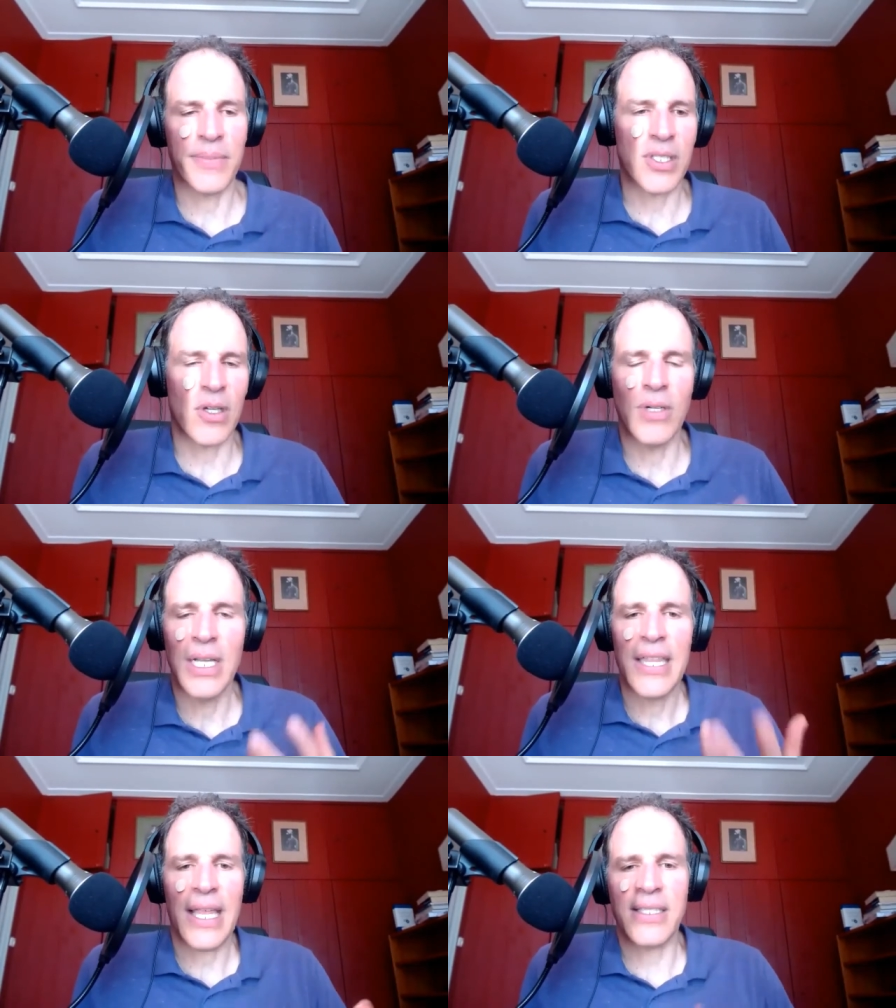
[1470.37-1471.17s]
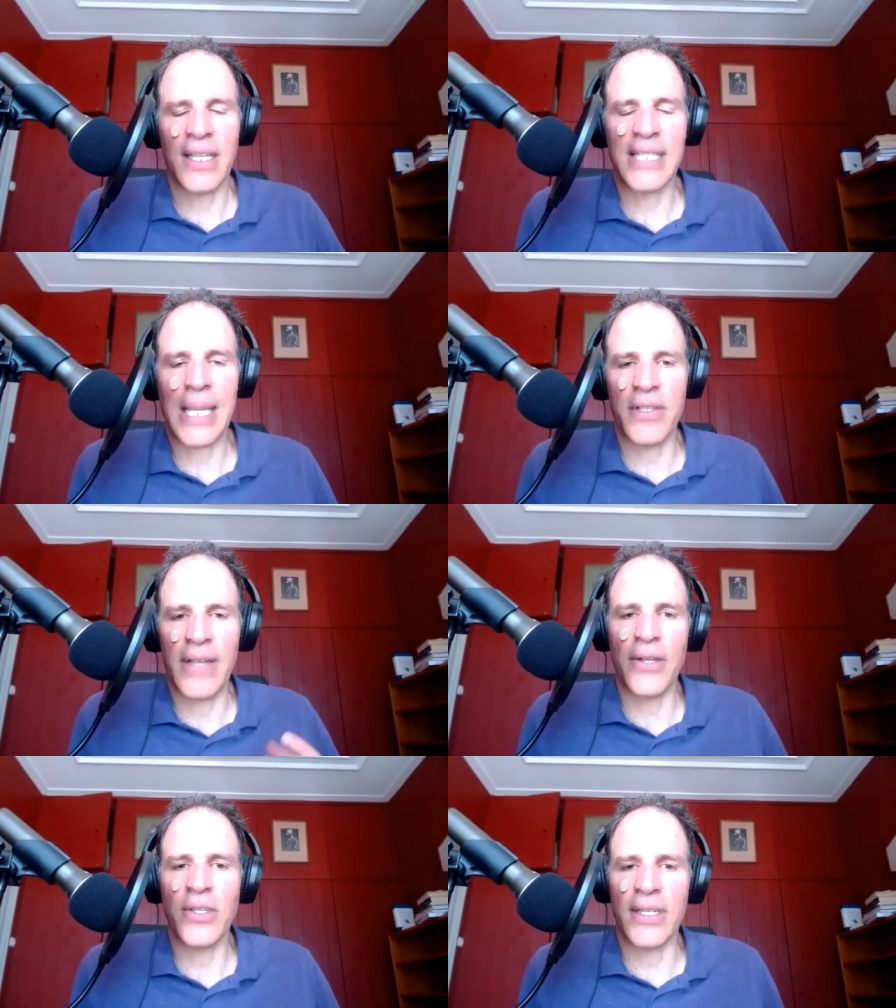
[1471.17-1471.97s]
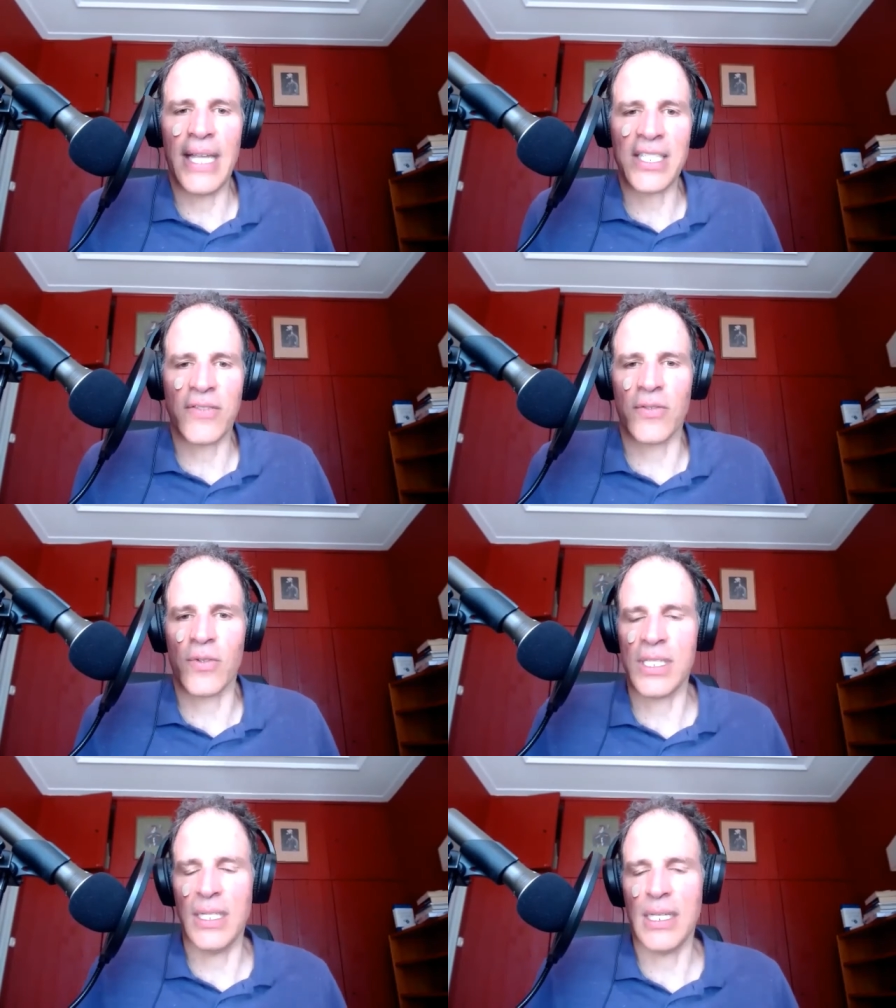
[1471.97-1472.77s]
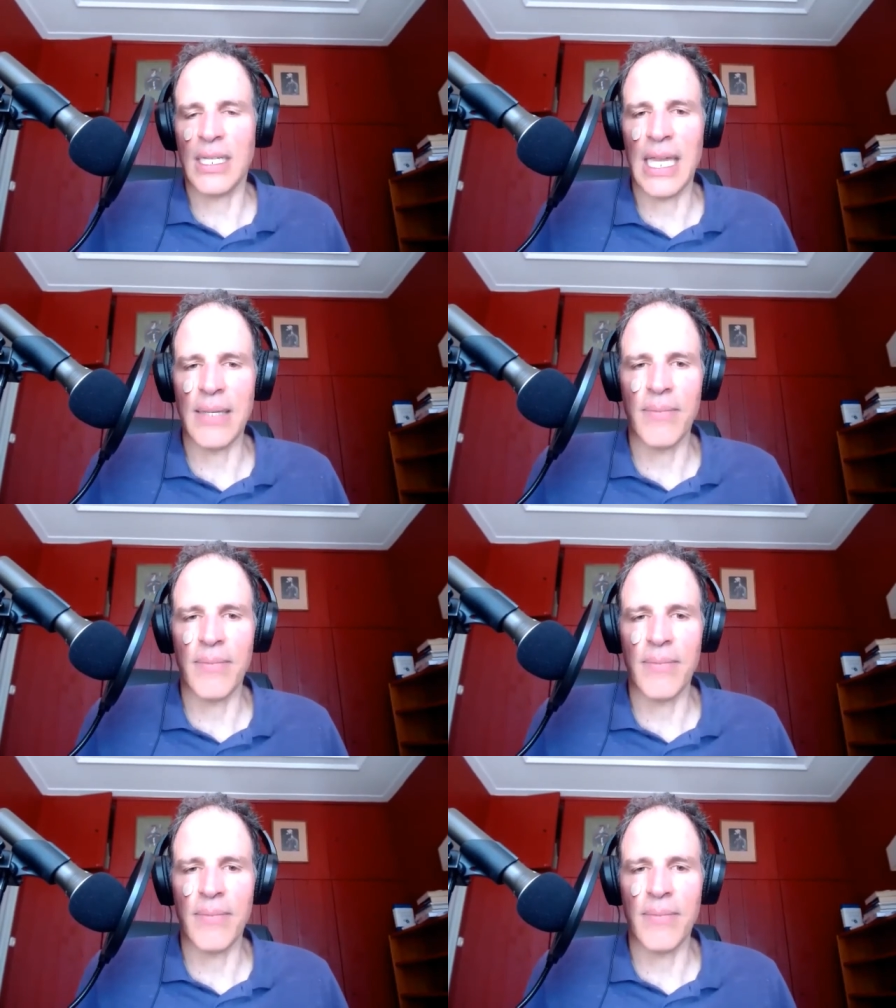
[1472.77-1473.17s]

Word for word: So, that's an example of how you can ask for receipt and get and